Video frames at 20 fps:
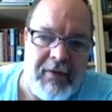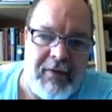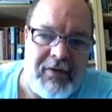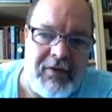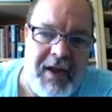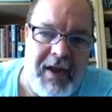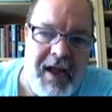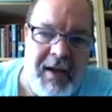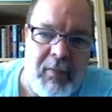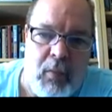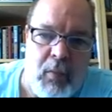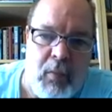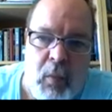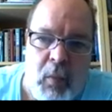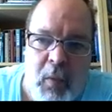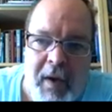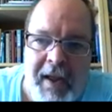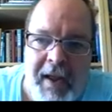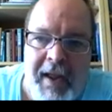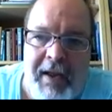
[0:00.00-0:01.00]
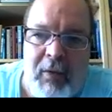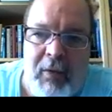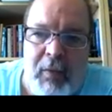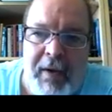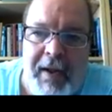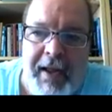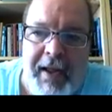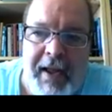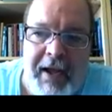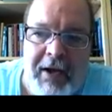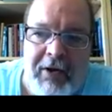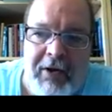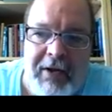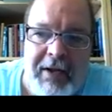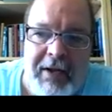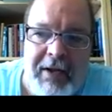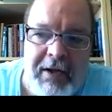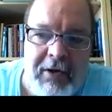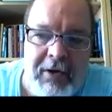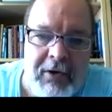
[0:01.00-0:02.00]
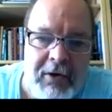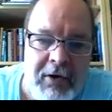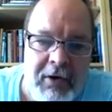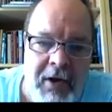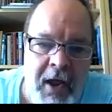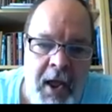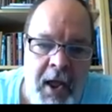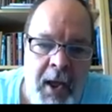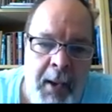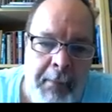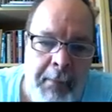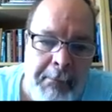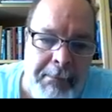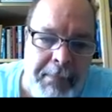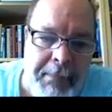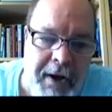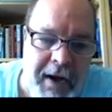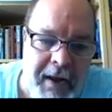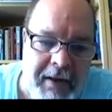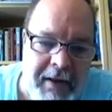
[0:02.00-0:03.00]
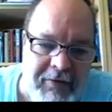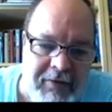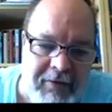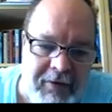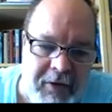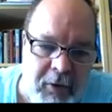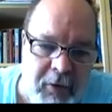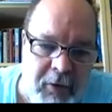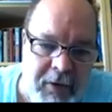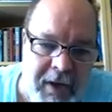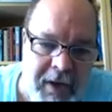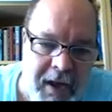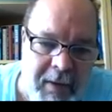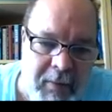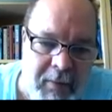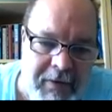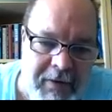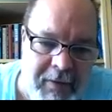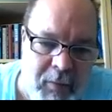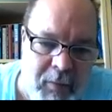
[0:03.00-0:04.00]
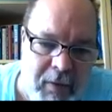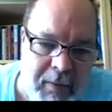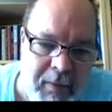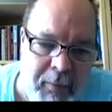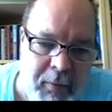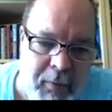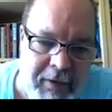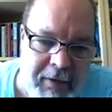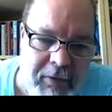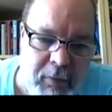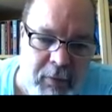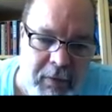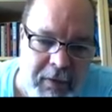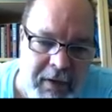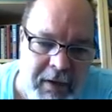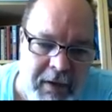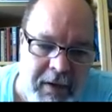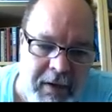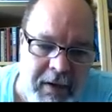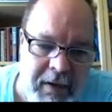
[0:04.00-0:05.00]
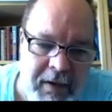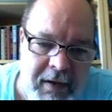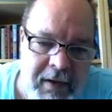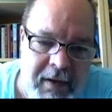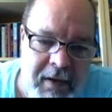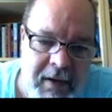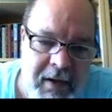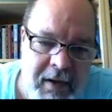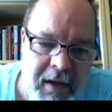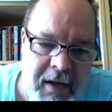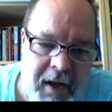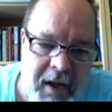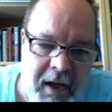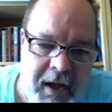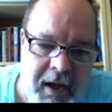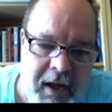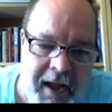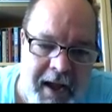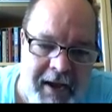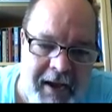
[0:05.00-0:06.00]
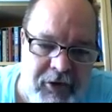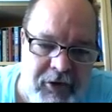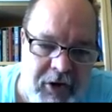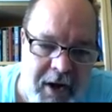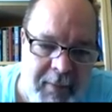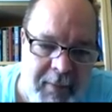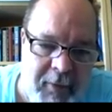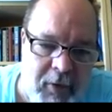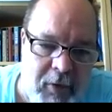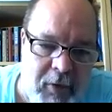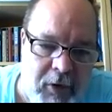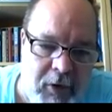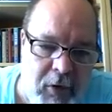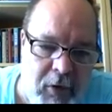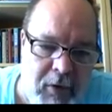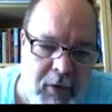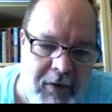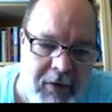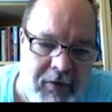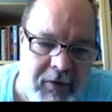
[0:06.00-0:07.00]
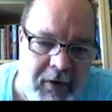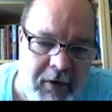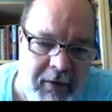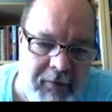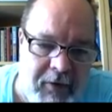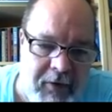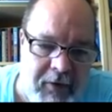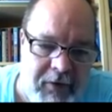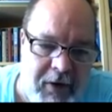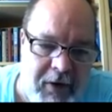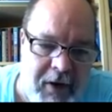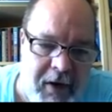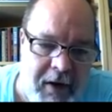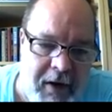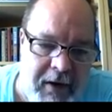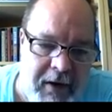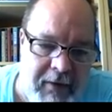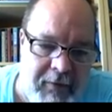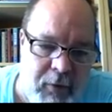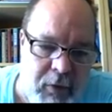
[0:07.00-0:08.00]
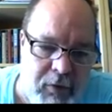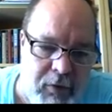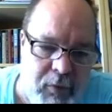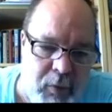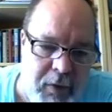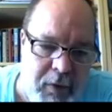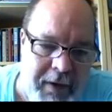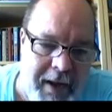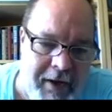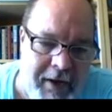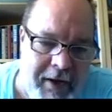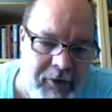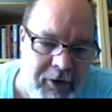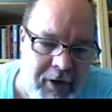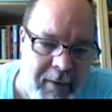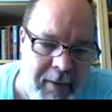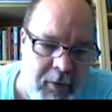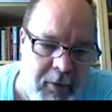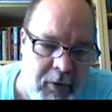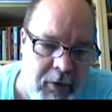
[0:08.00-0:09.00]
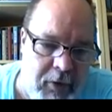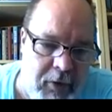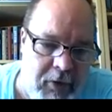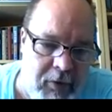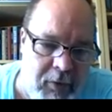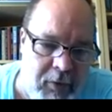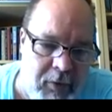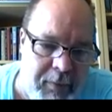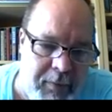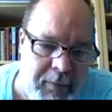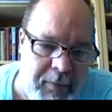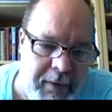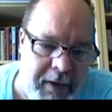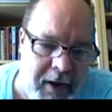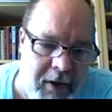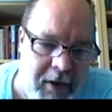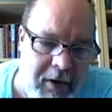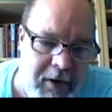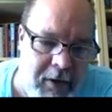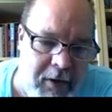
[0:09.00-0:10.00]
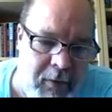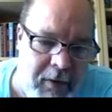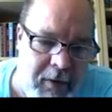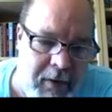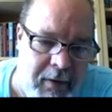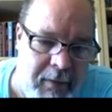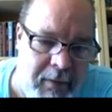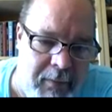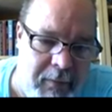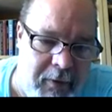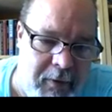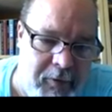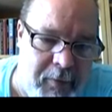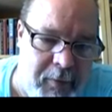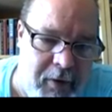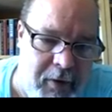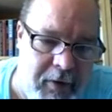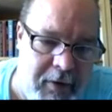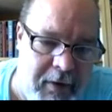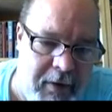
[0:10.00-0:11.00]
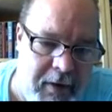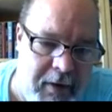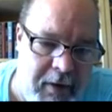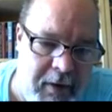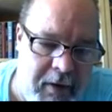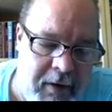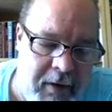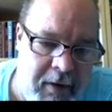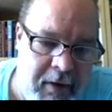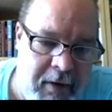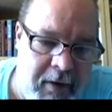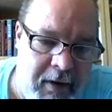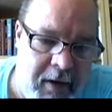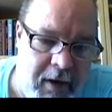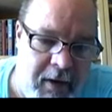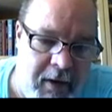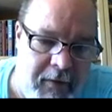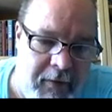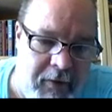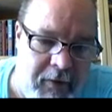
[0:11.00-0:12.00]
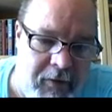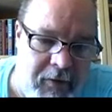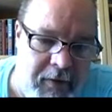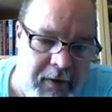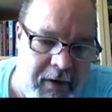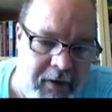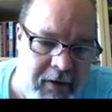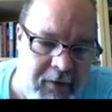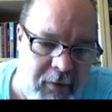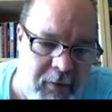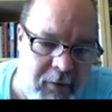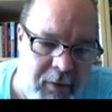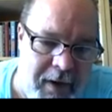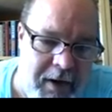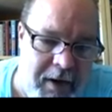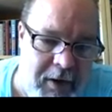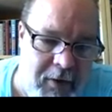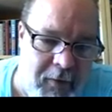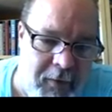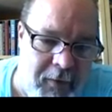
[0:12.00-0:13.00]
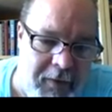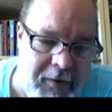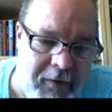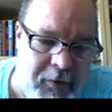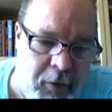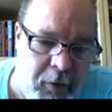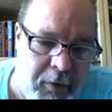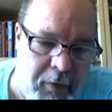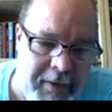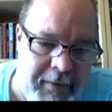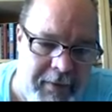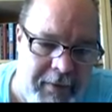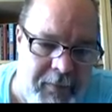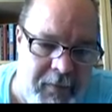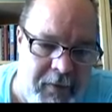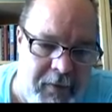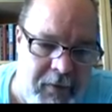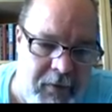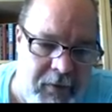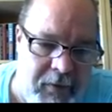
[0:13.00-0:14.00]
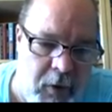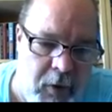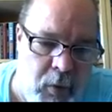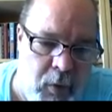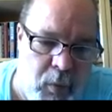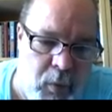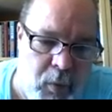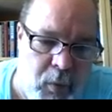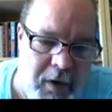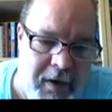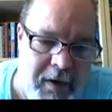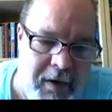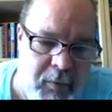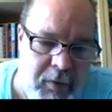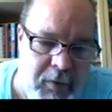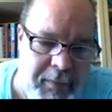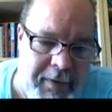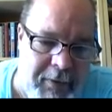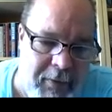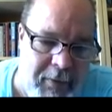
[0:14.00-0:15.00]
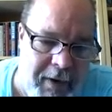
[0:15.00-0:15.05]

its time way, way out here, but it still came within 1.3 uh, astronomical units of the sun. And of course, one astronomical units would be out here where there's Mercury, uh, there's Venus right here on this orbit. So one would be